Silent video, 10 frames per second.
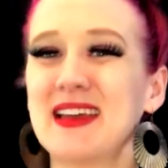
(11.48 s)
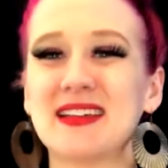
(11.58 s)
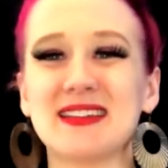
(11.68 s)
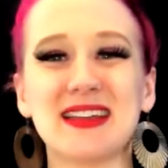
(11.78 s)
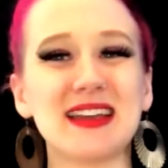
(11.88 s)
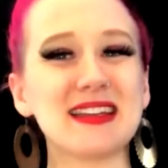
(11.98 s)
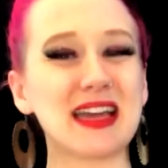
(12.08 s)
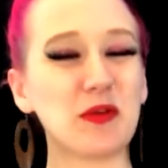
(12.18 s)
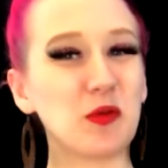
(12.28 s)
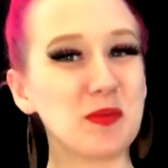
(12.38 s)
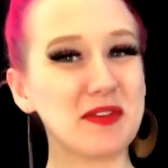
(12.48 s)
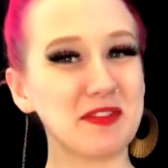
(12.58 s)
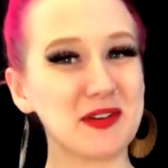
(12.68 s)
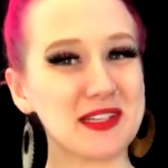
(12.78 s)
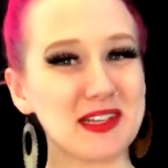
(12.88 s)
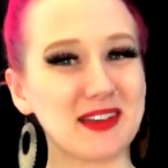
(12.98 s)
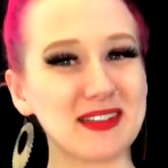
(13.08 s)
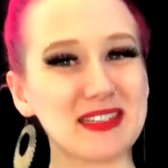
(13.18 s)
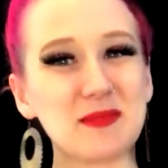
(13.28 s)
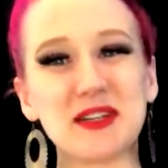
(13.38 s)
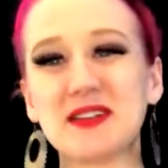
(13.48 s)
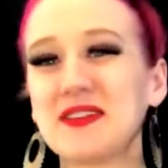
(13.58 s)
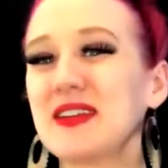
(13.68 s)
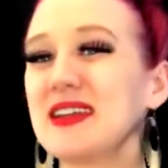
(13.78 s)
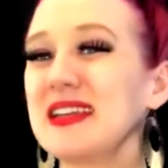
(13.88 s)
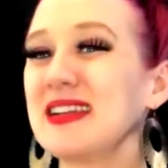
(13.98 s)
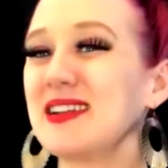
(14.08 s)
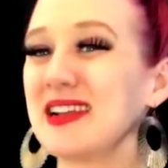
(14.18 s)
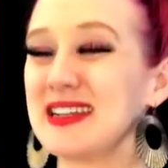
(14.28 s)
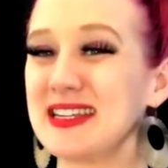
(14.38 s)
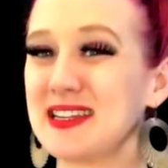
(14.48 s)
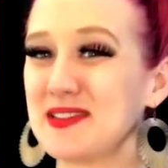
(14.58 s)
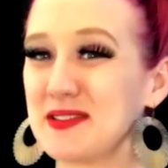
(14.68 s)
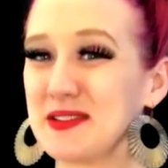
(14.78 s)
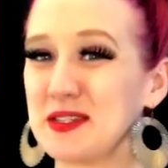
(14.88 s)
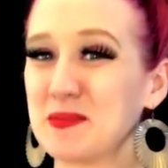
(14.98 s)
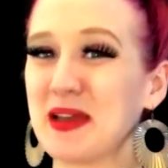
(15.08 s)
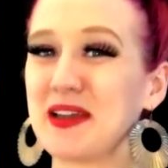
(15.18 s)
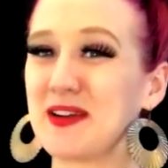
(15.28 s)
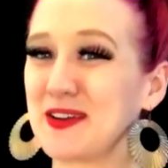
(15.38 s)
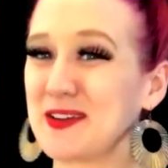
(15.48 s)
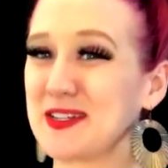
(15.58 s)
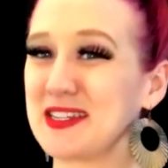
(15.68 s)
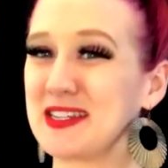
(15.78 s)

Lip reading: Tonight I will be focusing on a subject very near and dear to my heart,